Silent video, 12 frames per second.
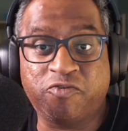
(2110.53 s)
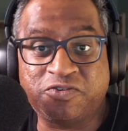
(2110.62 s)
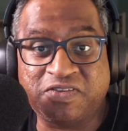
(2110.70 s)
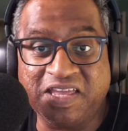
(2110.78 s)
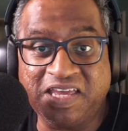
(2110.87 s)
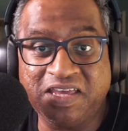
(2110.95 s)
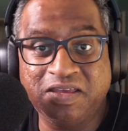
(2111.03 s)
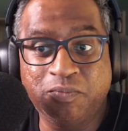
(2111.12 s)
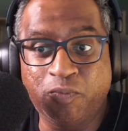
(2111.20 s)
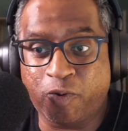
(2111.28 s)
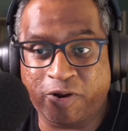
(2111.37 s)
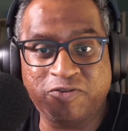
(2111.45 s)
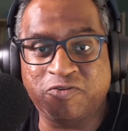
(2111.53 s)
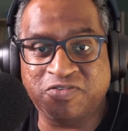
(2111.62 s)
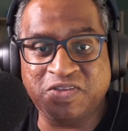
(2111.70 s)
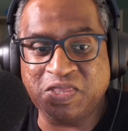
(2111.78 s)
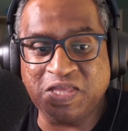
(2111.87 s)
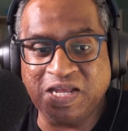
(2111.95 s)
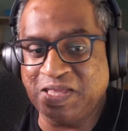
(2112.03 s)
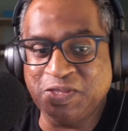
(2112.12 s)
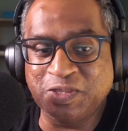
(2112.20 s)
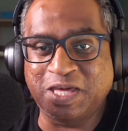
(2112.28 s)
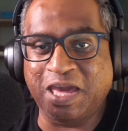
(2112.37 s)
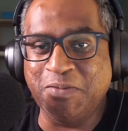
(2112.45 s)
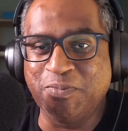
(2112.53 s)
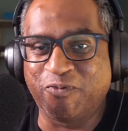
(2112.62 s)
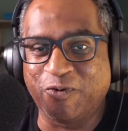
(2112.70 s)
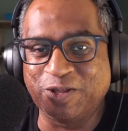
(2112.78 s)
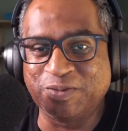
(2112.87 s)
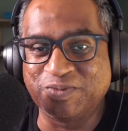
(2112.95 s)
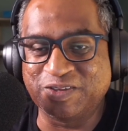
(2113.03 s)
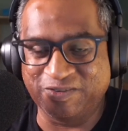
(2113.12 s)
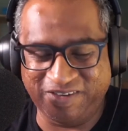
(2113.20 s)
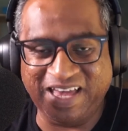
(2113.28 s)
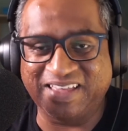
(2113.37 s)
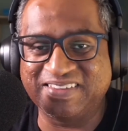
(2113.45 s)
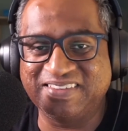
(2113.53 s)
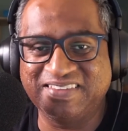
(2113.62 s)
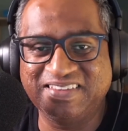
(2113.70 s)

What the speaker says: interesting, more interesting than anything that came before them. So yes,